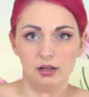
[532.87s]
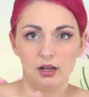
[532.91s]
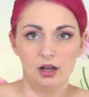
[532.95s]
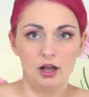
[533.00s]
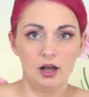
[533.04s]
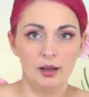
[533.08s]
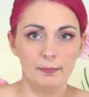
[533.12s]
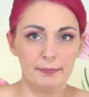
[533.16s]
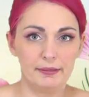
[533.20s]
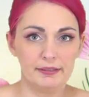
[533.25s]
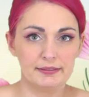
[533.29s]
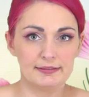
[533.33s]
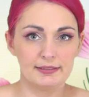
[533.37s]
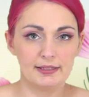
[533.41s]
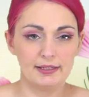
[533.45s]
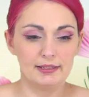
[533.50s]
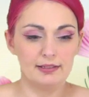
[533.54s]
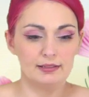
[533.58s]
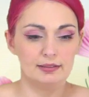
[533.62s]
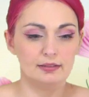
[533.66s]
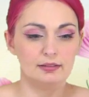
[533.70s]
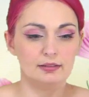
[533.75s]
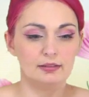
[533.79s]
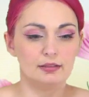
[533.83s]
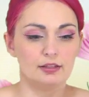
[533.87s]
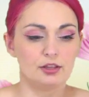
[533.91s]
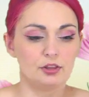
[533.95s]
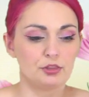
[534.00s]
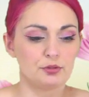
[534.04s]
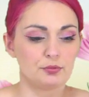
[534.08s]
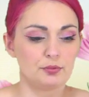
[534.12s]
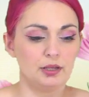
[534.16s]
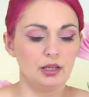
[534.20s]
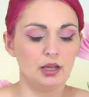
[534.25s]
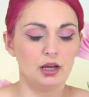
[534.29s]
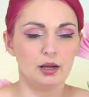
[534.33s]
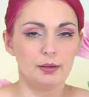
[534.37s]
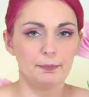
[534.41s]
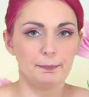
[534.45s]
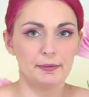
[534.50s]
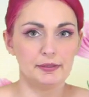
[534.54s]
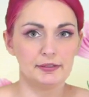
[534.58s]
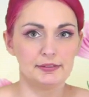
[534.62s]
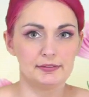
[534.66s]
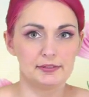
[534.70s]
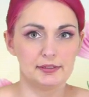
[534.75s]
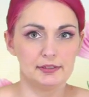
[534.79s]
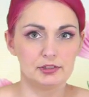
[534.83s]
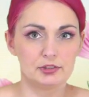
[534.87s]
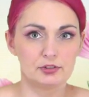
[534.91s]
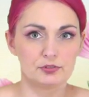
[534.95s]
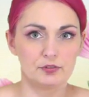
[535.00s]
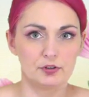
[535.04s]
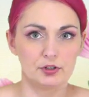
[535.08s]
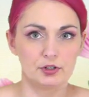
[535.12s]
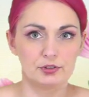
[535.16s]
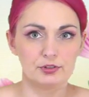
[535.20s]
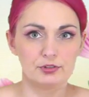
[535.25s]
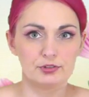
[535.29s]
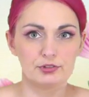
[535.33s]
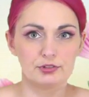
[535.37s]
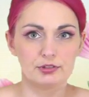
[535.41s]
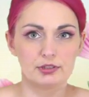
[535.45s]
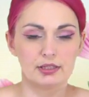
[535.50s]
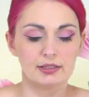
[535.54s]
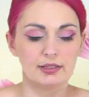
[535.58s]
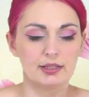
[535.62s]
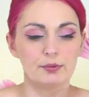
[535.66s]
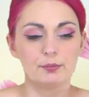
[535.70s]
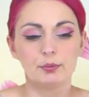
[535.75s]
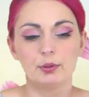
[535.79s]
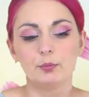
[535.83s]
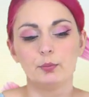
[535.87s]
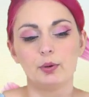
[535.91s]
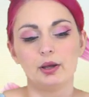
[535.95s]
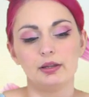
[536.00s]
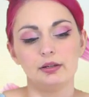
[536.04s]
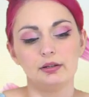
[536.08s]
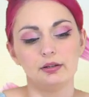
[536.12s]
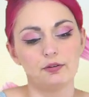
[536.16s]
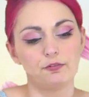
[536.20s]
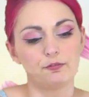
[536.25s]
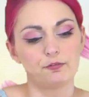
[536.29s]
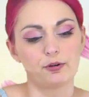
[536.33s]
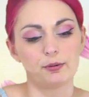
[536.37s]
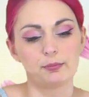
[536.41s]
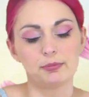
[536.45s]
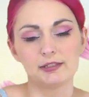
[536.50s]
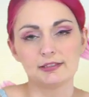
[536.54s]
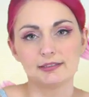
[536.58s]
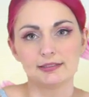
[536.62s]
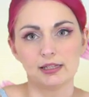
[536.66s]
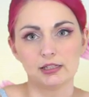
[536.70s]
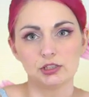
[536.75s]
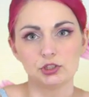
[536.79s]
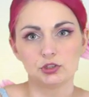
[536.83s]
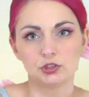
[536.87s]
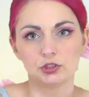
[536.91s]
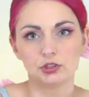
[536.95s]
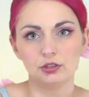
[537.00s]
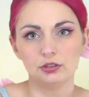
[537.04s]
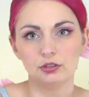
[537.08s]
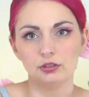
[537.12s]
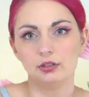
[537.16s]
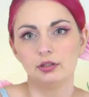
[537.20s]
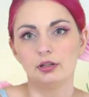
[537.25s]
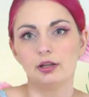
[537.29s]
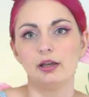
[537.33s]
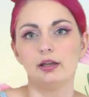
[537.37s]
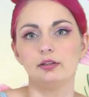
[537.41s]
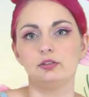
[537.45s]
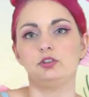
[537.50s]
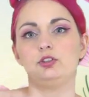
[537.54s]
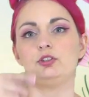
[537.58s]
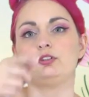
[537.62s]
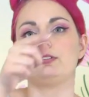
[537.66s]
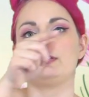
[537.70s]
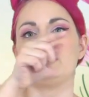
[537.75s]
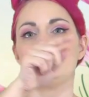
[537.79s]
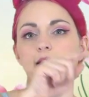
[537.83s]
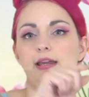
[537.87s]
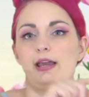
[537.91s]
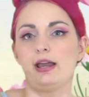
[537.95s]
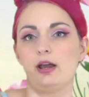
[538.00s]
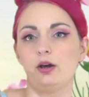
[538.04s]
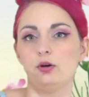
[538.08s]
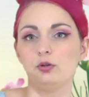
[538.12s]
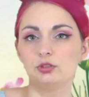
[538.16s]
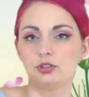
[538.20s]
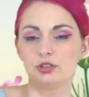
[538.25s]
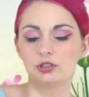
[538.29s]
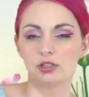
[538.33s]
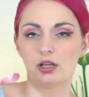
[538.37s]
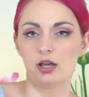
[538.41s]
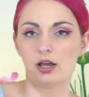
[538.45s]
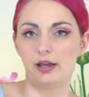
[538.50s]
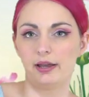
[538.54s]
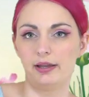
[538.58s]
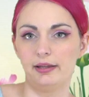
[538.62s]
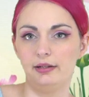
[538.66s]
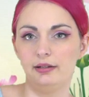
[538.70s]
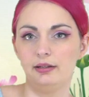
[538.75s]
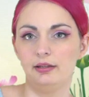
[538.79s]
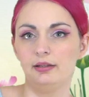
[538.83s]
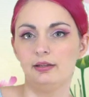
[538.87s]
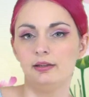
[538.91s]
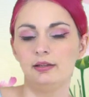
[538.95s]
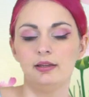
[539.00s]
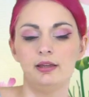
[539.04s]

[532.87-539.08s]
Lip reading: the 3 opposites first, and then we went from the center to the outside,